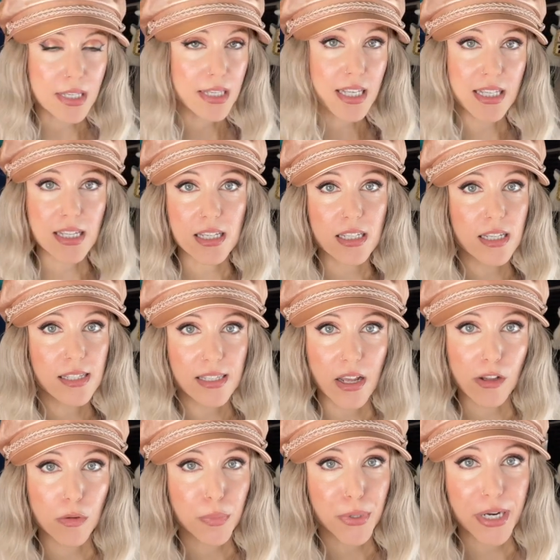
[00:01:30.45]
This is to
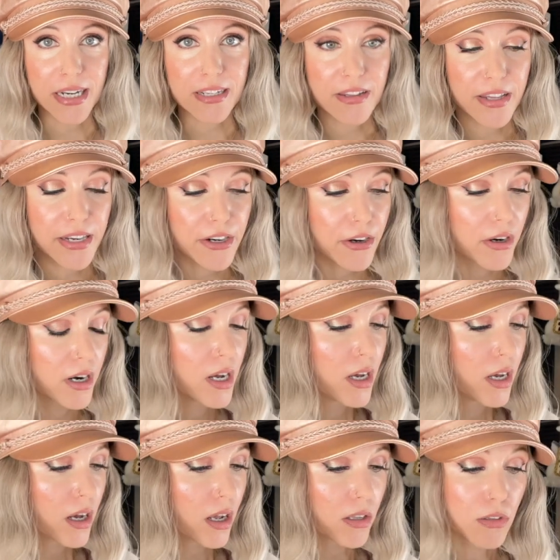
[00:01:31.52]
celebrate their
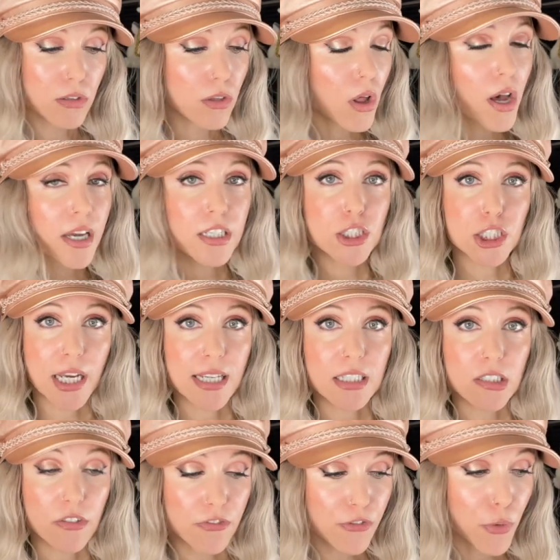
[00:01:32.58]
uh, launch at
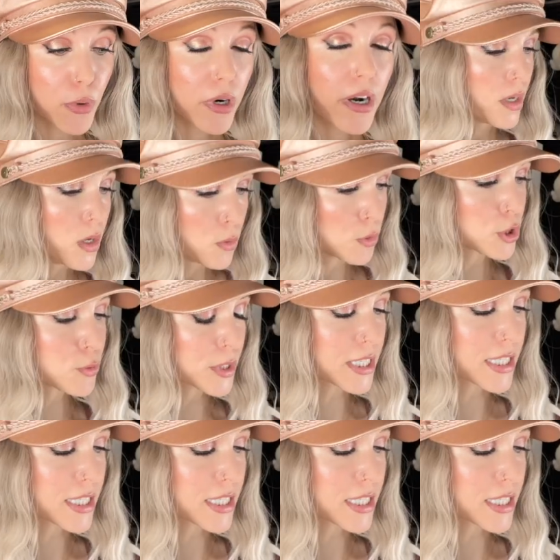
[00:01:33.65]
Sephora, which was